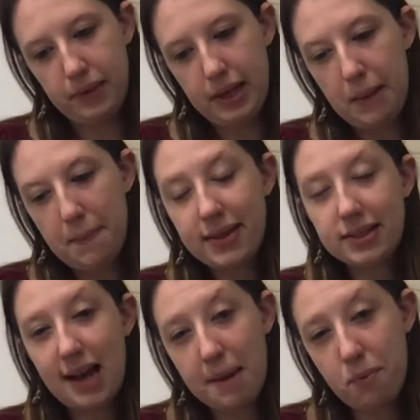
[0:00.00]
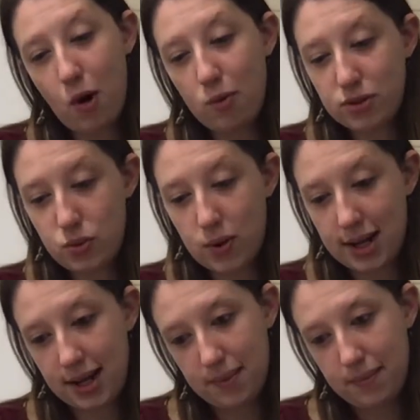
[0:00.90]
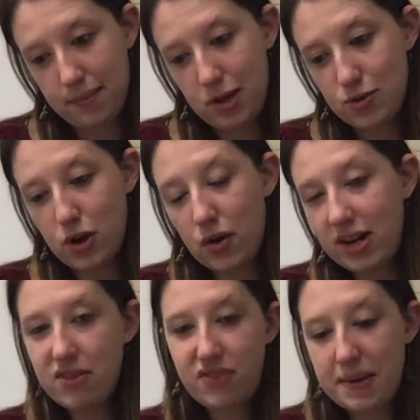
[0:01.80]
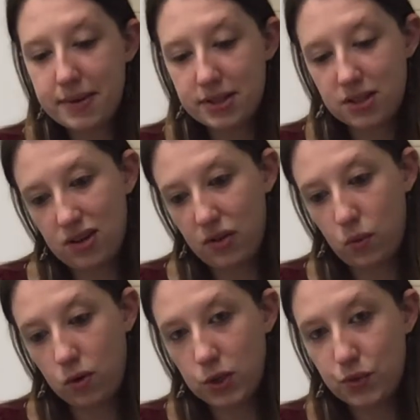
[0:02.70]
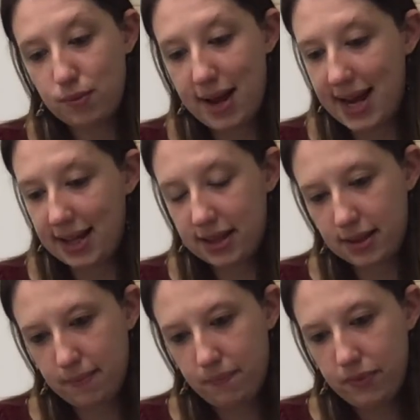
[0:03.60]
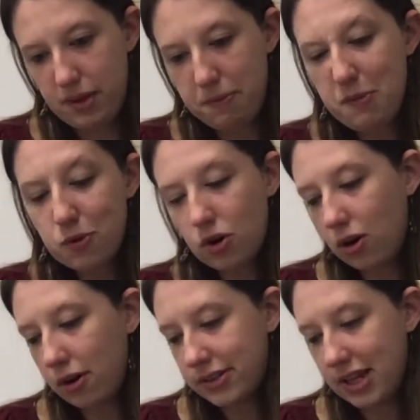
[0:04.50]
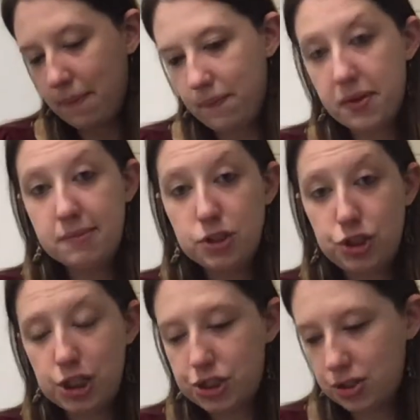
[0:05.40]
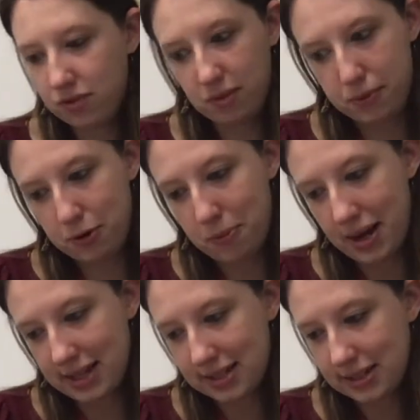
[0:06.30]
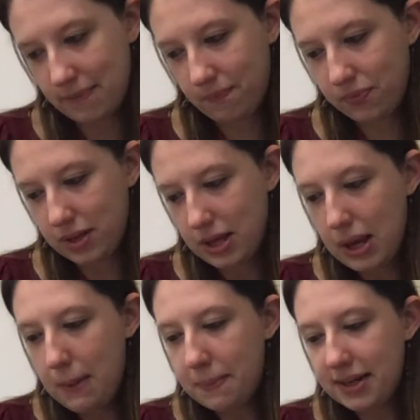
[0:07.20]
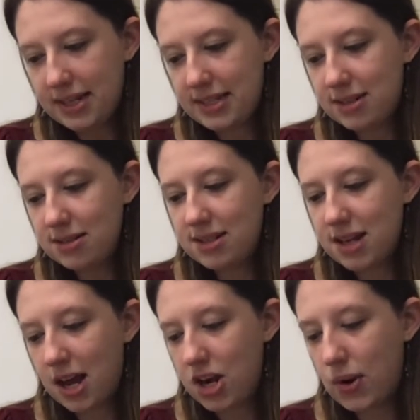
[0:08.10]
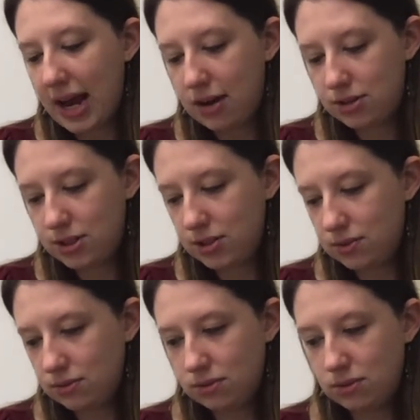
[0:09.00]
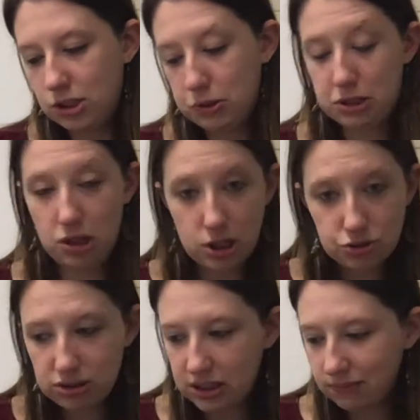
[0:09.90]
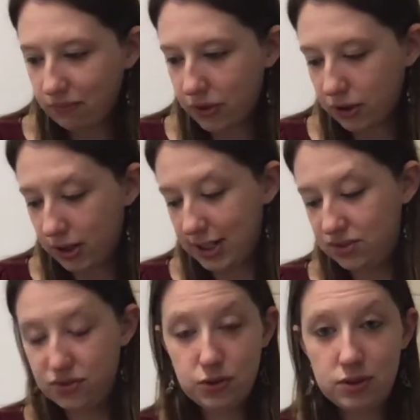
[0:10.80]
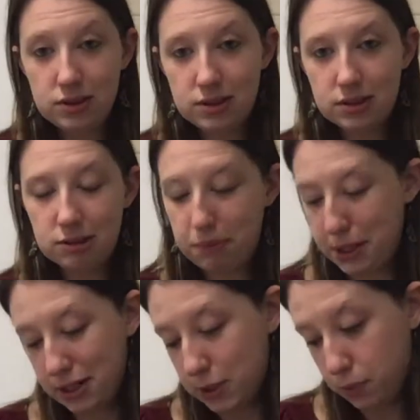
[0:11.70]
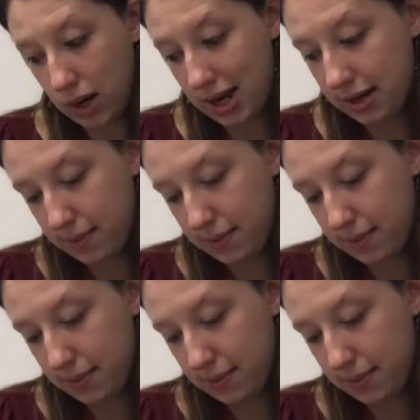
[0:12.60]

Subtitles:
By the time Paul was 20, he was already famous around the world for math. People called him the magician from Budapest. But he still did not know how to do his laundry, or cook his food, or butter his bread.